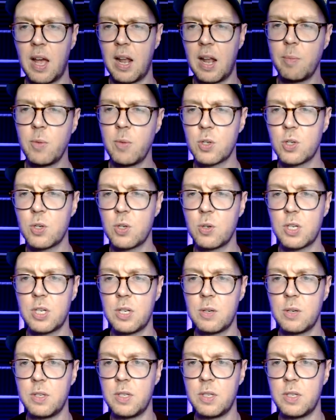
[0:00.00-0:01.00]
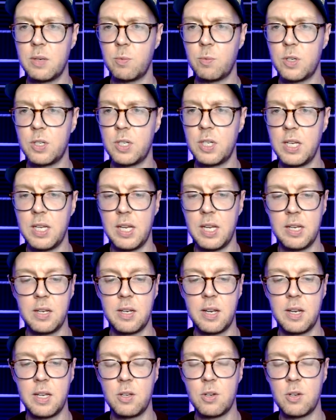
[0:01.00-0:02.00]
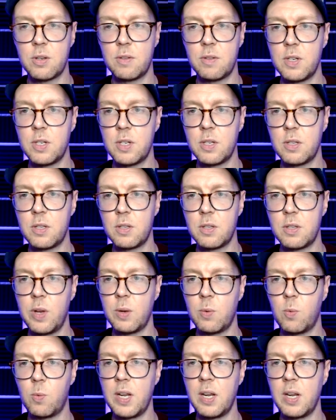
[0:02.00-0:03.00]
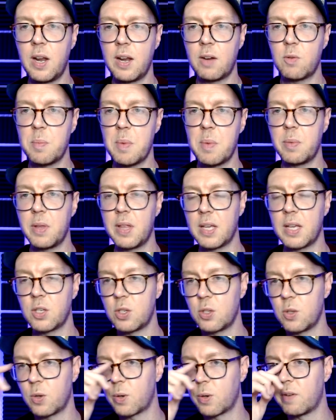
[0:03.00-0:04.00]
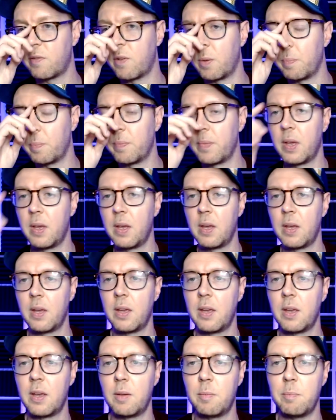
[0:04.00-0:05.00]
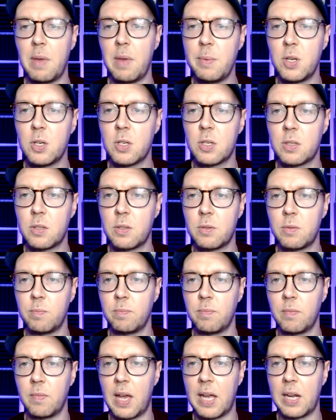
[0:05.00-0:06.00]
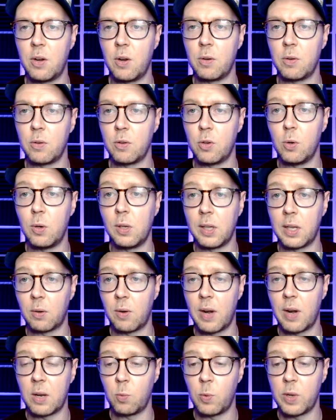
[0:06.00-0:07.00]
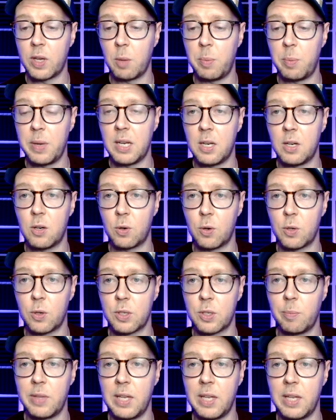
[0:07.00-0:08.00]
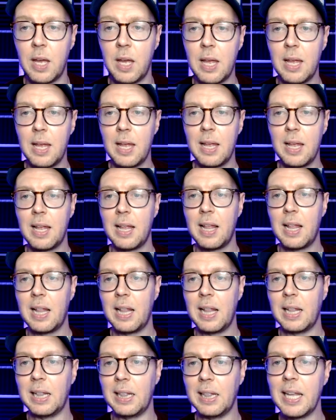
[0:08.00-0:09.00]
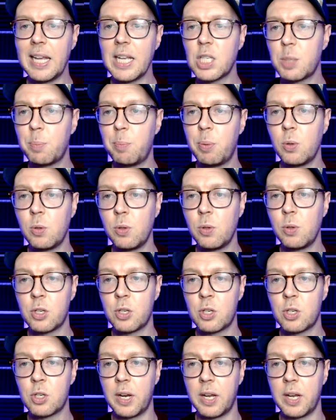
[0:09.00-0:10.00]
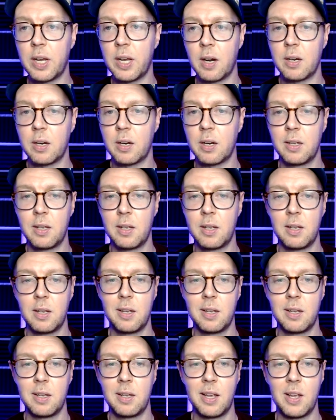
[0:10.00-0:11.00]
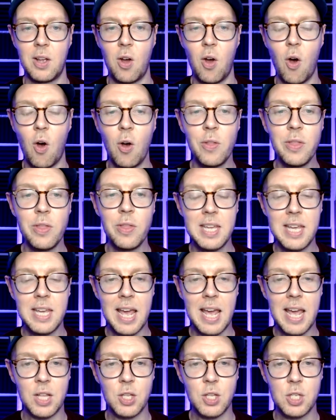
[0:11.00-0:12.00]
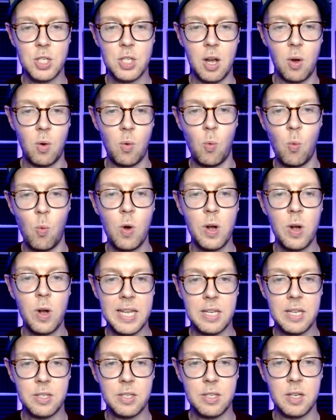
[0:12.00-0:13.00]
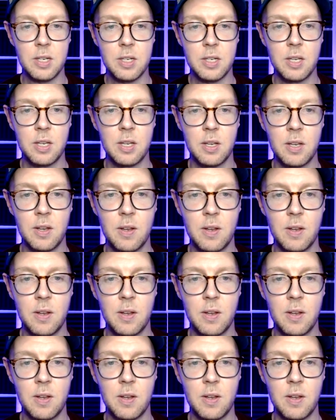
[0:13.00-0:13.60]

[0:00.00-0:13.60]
And I'm not sure was she in Dangerous Visions? Where did I remember that story from? Maybe just, I don't know, Googling around Wikipedia or something. Let's pull the trigger on the answer. What is it?